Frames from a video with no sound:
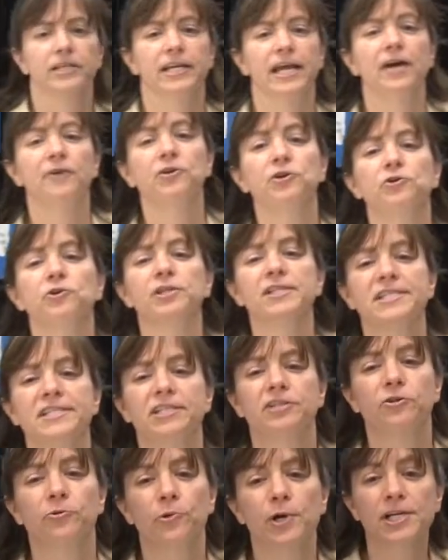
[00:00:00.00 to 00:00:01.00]
now you can
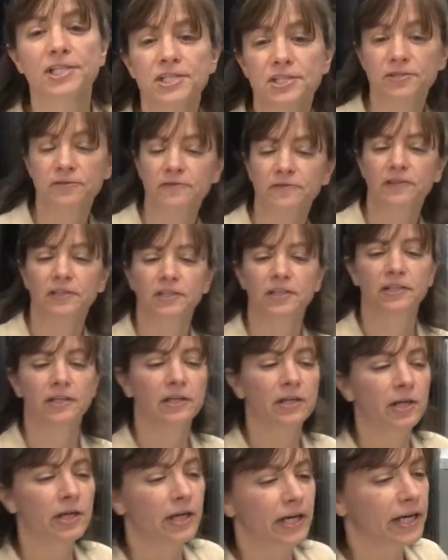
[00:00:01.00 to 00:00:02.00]
see the rest of the
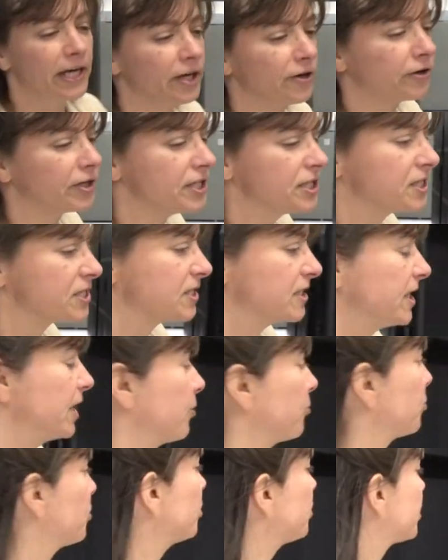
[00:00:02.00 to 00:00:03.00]
Aries
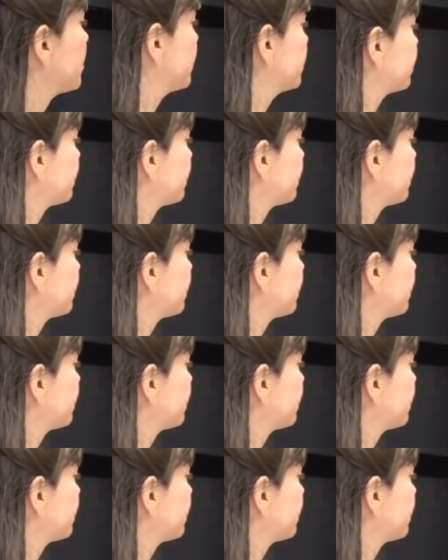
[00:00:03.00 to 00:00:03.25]
network.